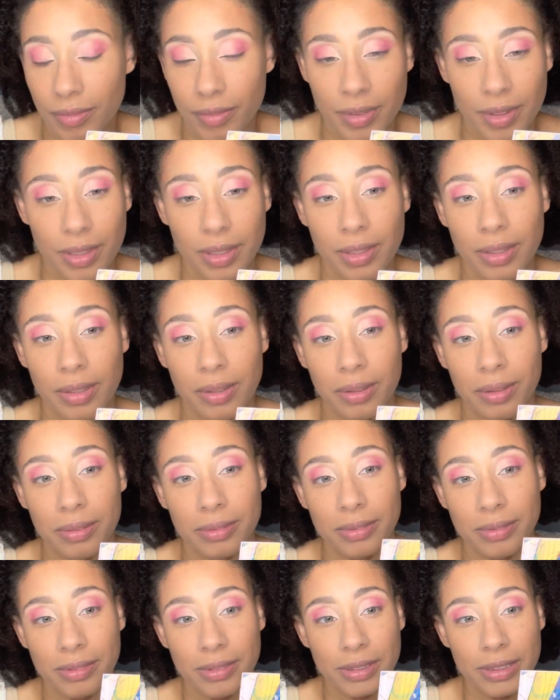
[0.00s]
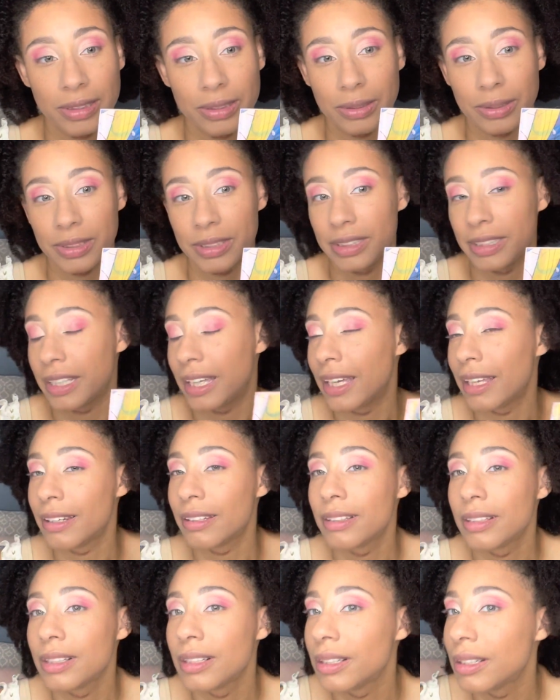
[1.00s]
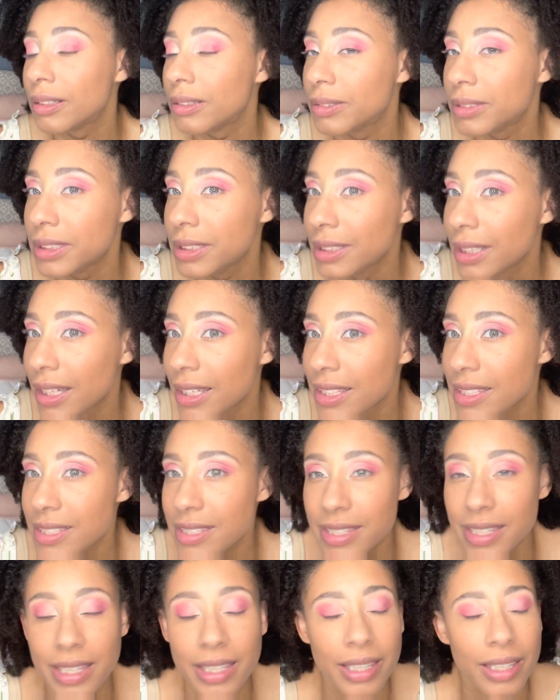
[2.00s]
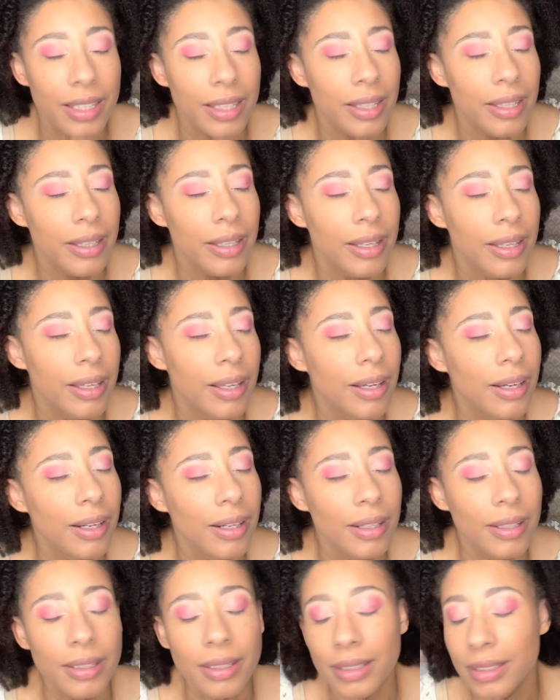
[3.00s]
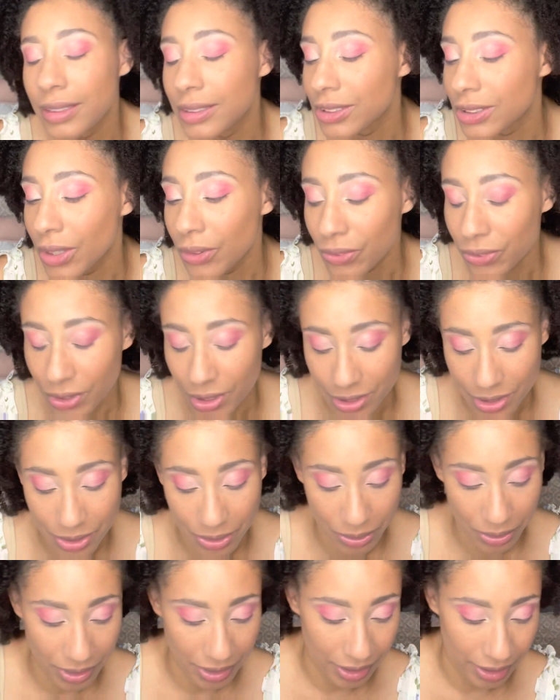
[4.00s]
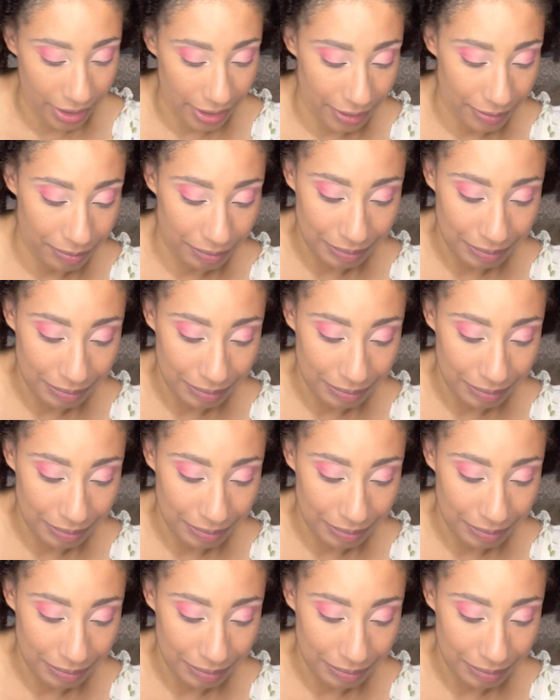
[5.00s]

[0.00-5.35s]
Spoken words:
you know, you don't see that. What do you guys think? So far, so good.